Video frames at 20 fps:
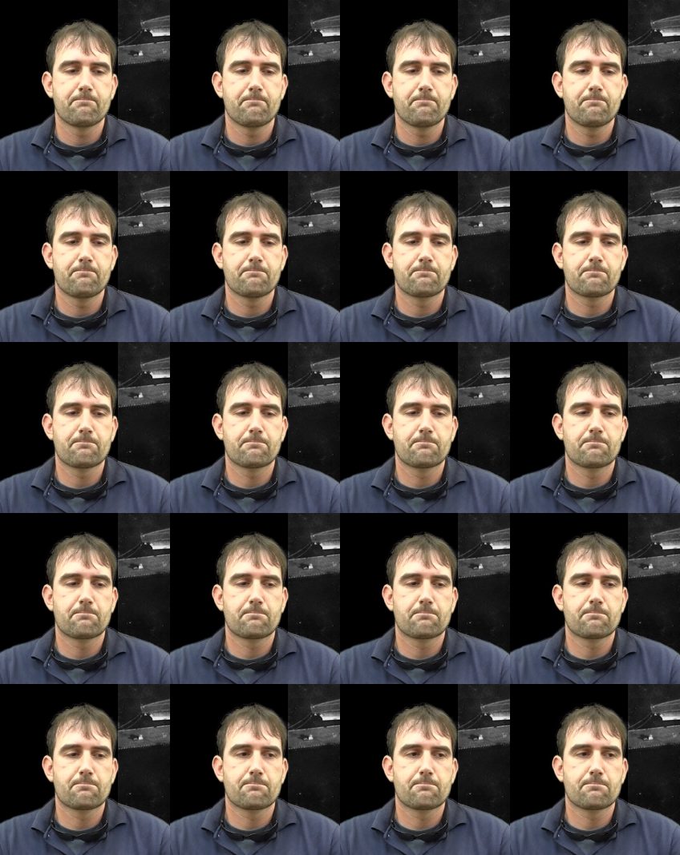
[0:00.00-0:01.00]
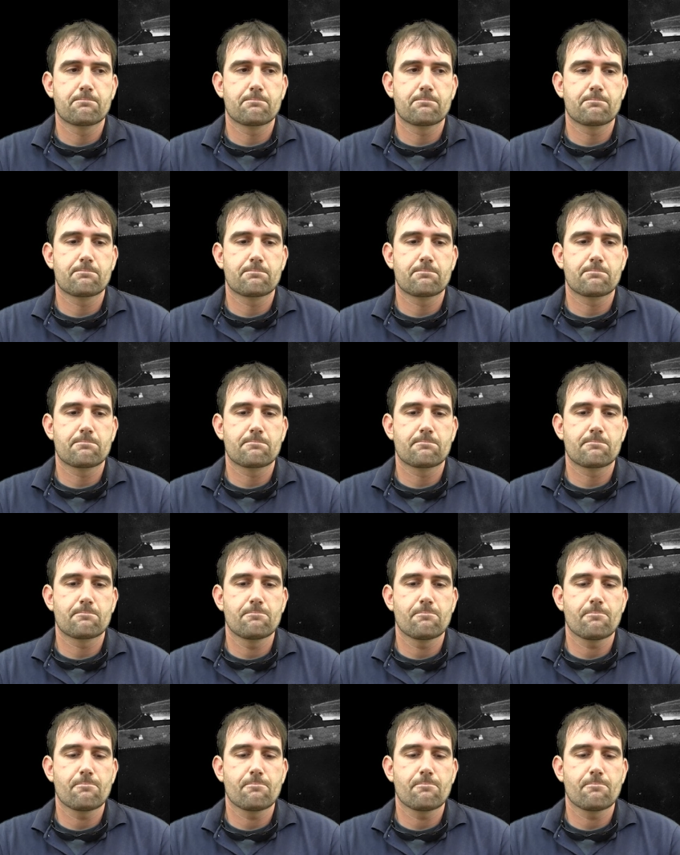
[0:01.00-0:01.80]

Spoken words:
(silence)